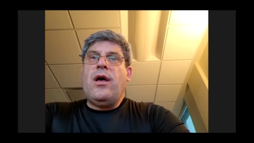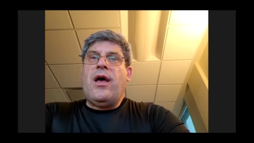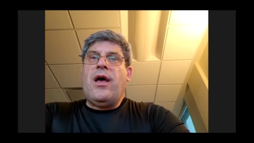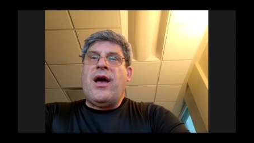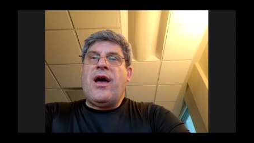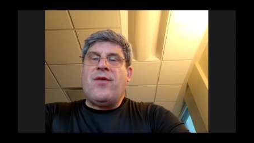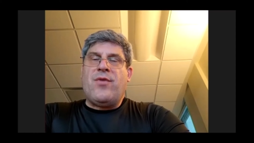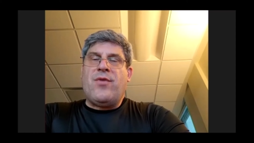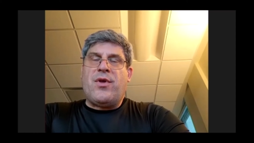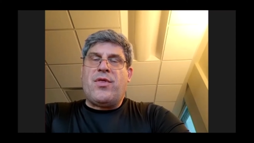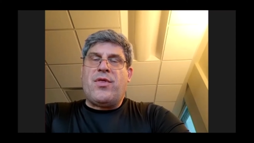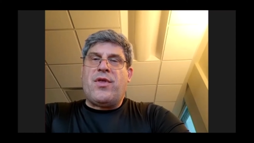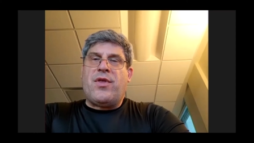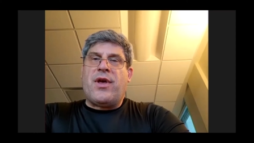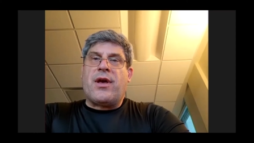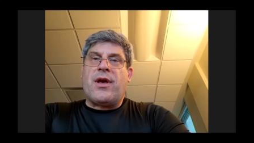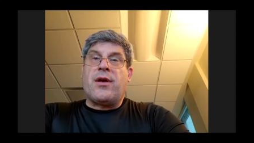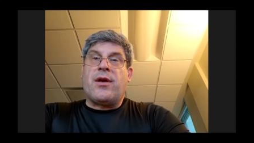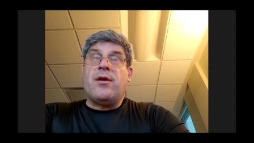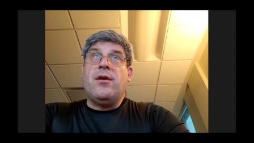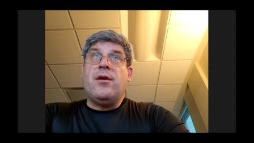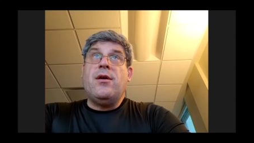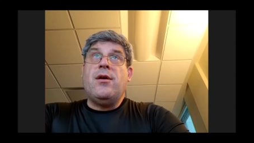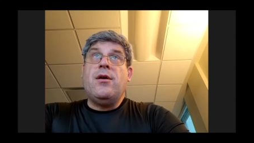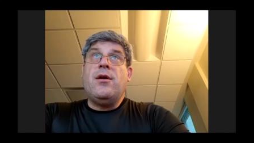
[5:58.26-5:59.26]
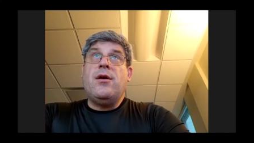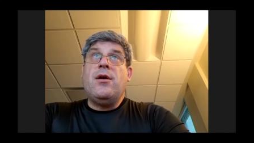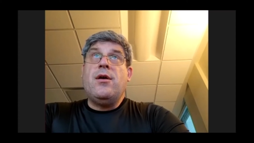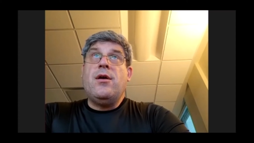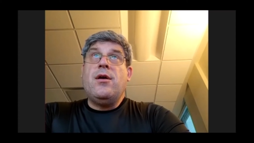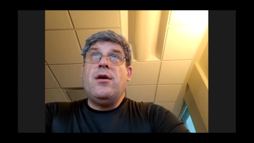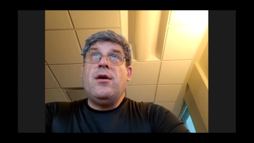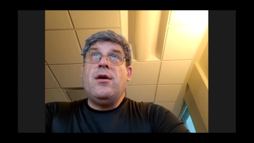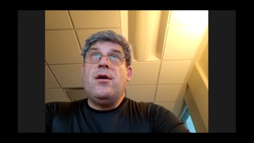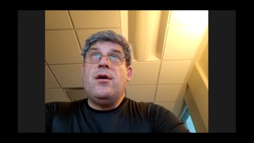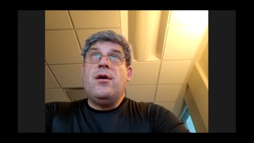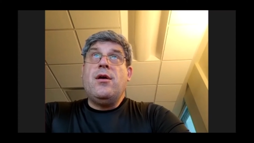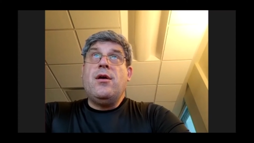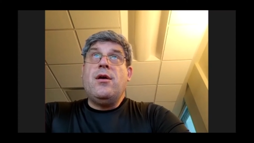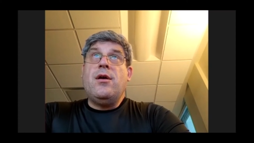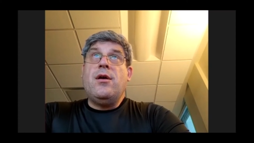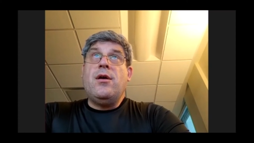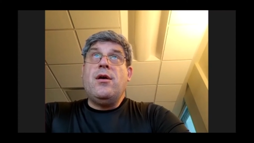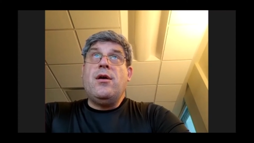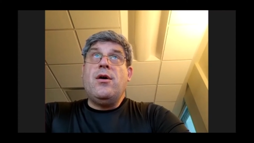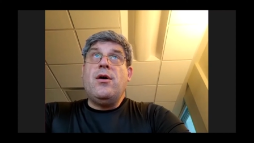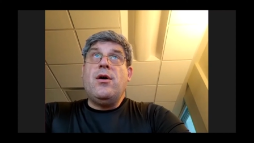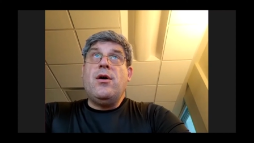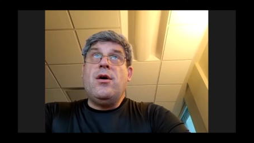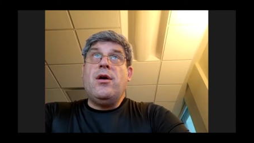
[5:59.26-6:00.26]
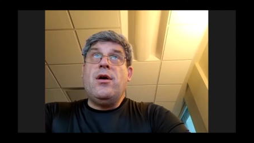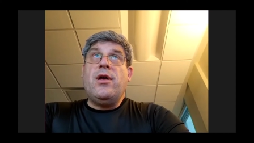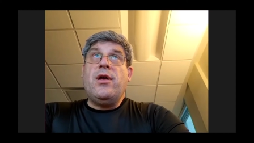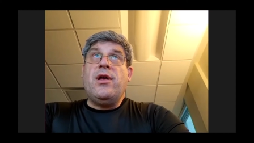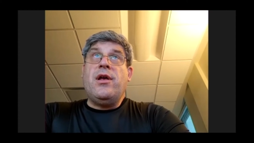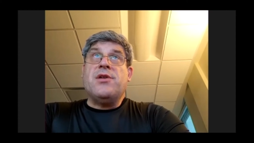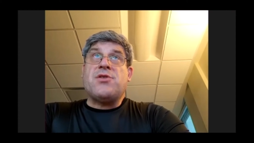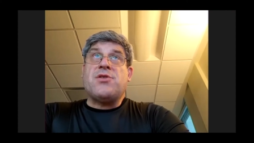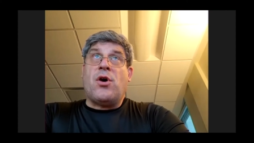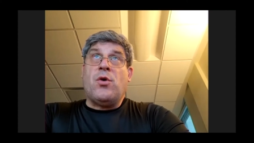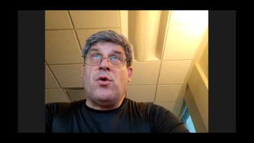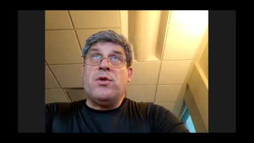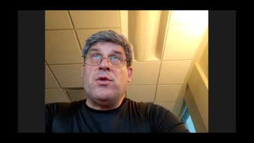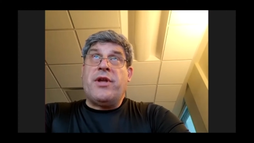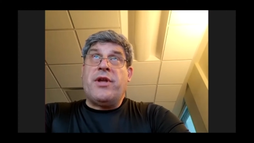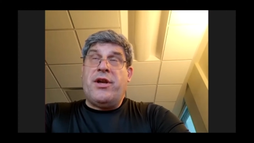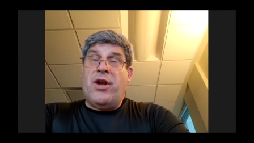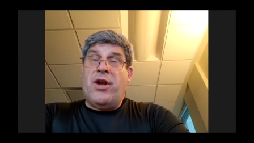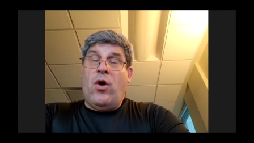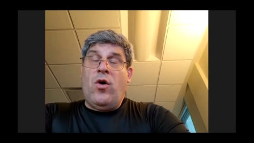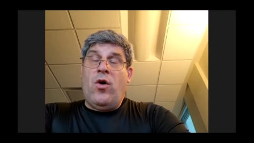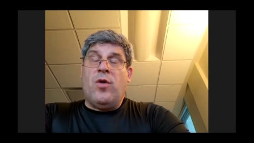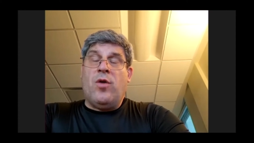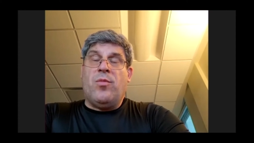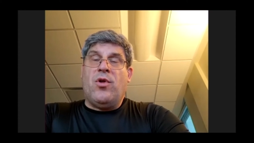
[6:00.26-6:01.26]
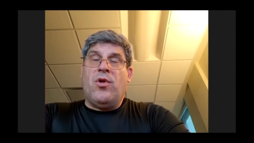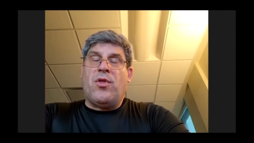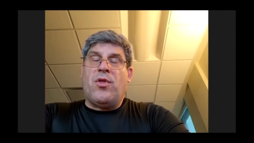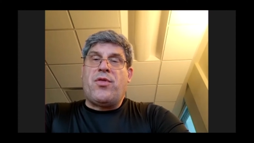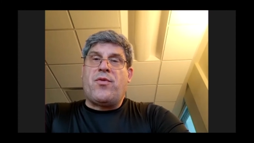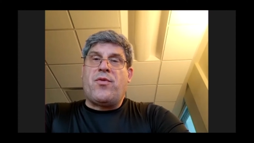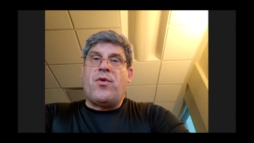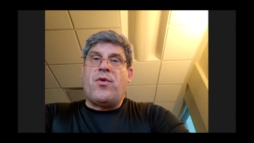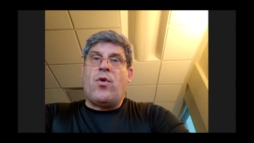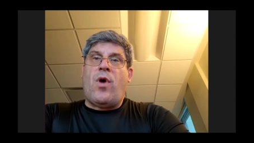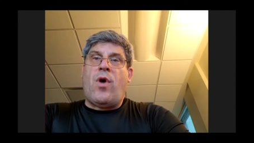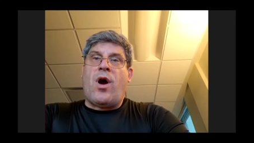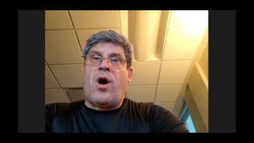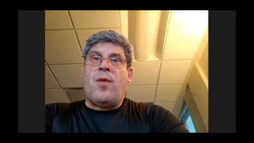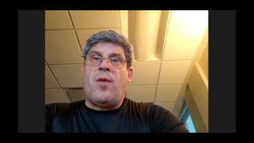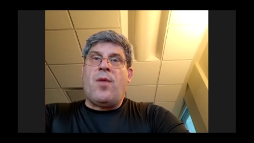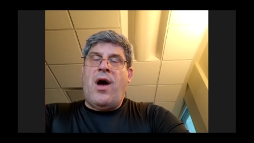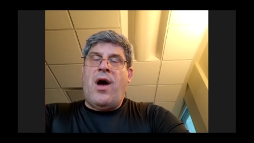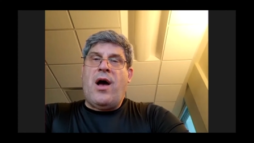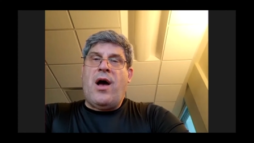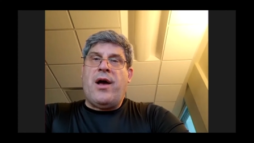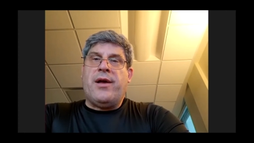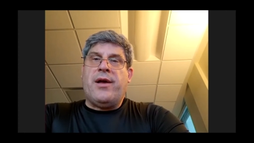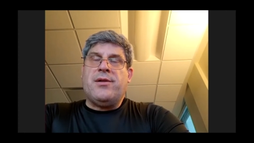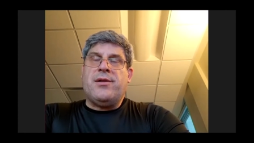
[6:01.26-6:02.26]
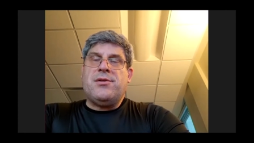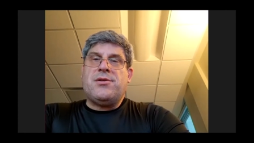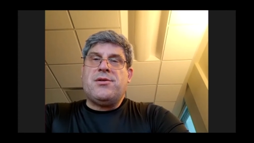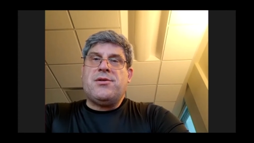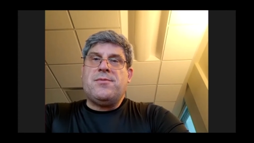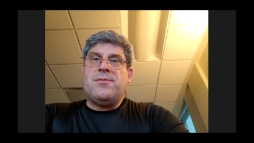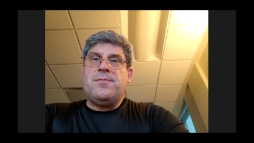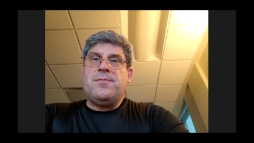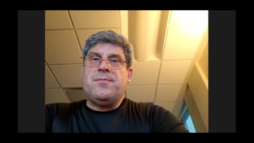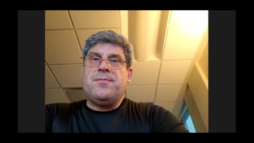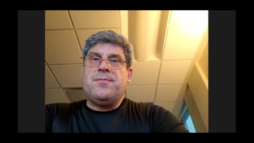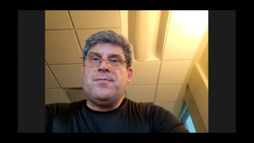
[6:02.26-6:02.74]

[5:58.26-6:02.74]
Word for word: everything is only knowable through our minds.